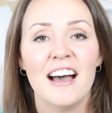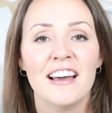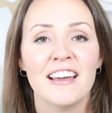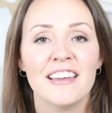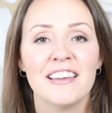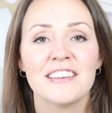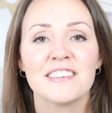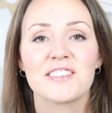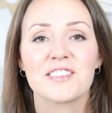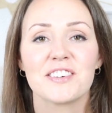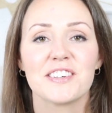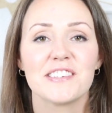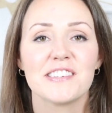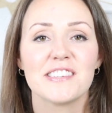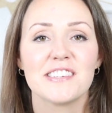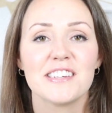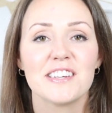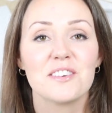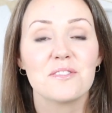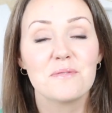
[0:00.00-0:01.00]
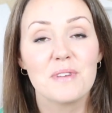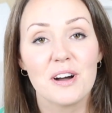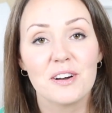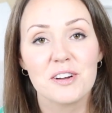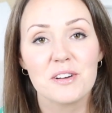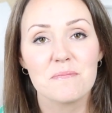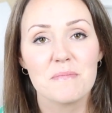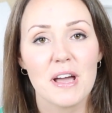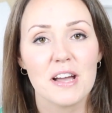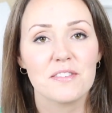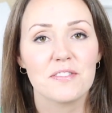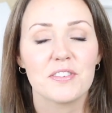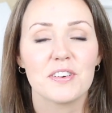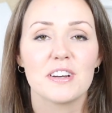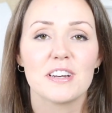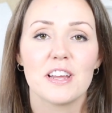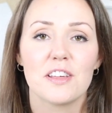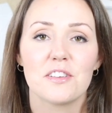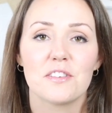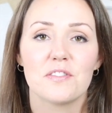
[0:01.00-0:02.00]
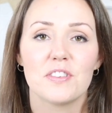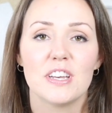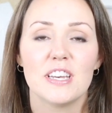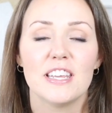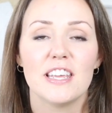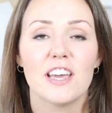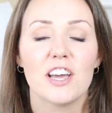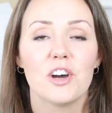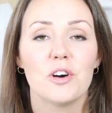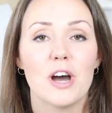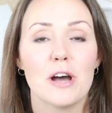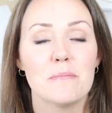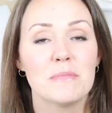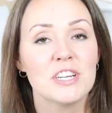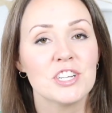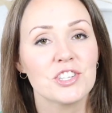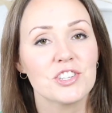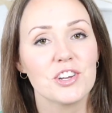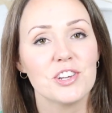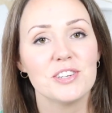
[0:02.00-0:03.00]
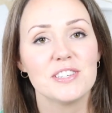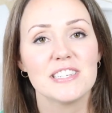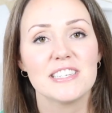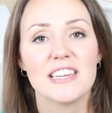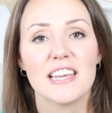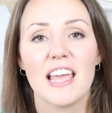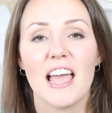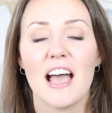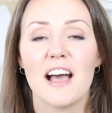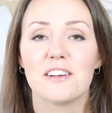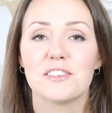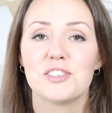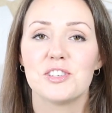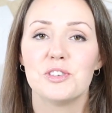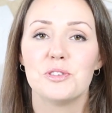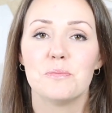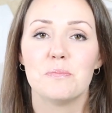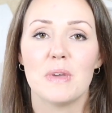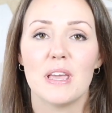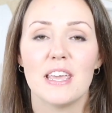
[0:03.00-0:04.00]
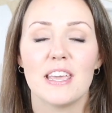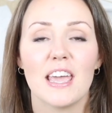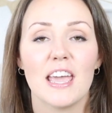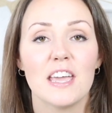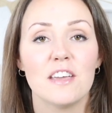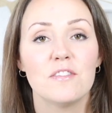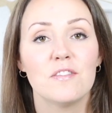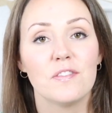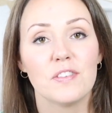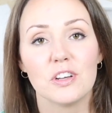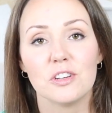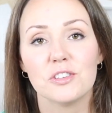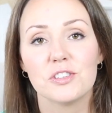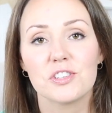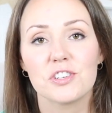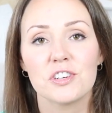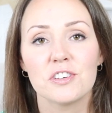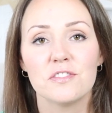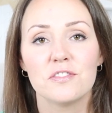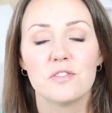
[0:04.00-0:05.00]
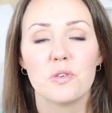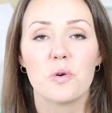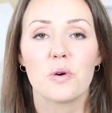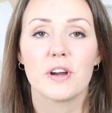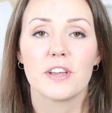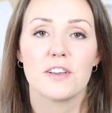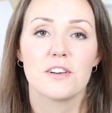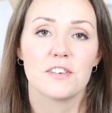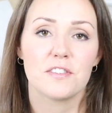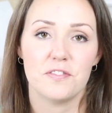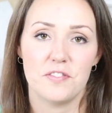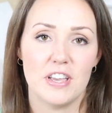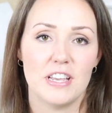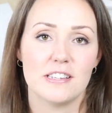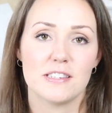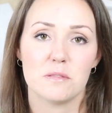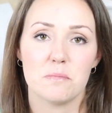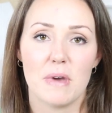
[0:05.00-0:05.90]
Hi, it's Kristen. Welcome back for another video. I'm gonna show you today how to make a filter for your face